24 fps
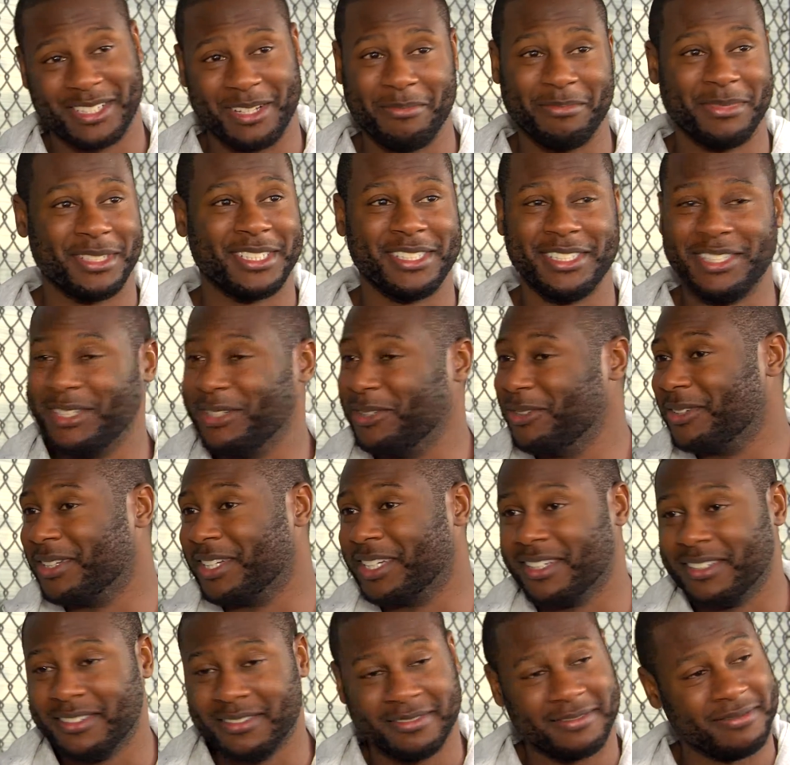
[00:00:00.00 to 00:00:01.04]
I'm just new
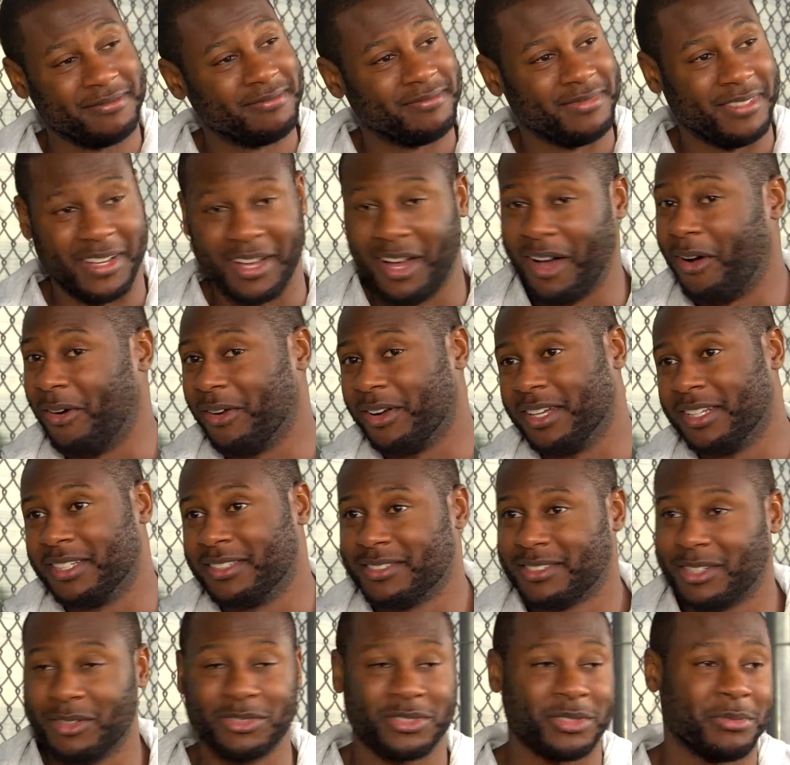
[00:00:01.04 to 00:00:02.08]
to all the
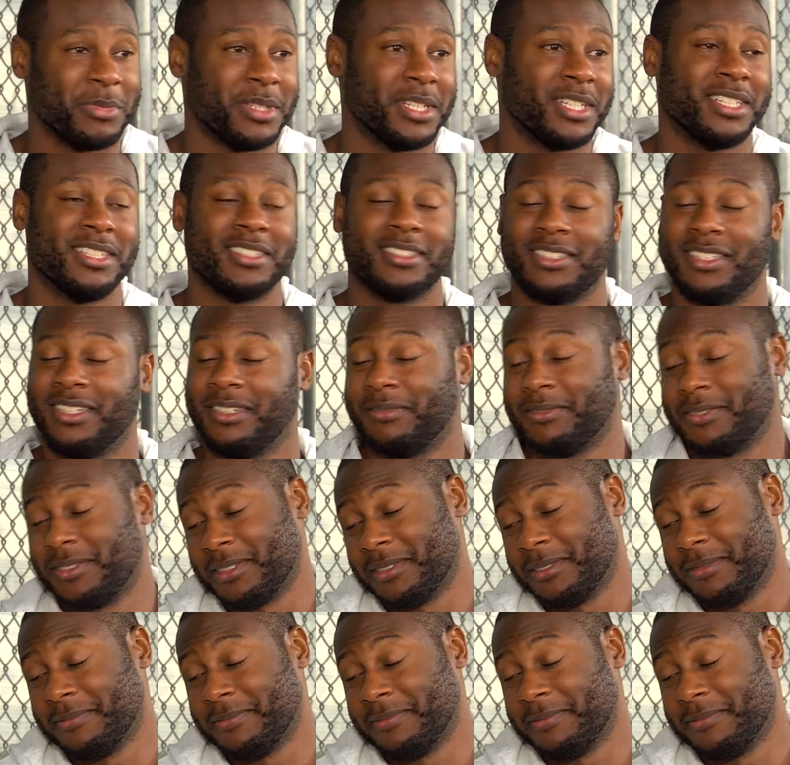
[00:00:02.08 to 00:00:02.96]
social media stuff. So.